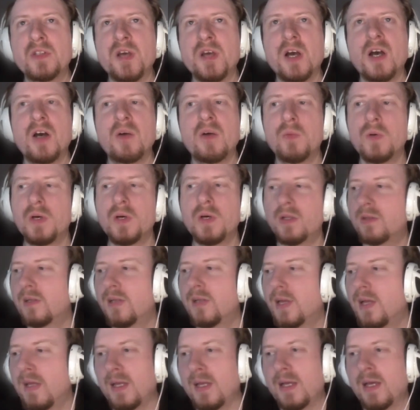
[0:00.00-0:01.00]
He goes, oh,
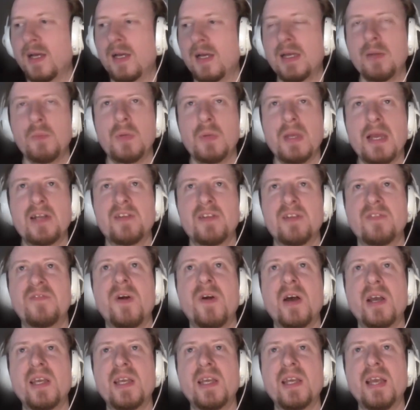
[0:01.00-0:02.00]
well, we had a
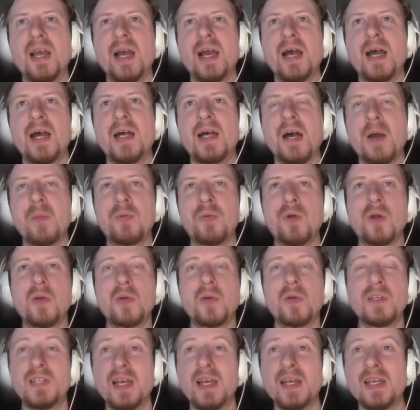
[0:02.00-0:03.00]
fight, I
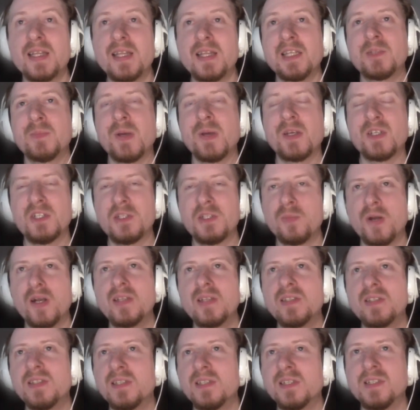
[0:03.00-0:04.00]
broke his leg and then smashed
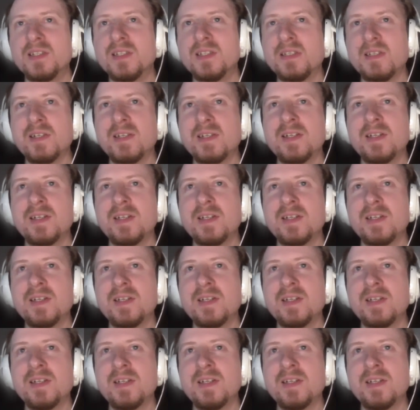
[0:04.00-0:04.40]
his brains in.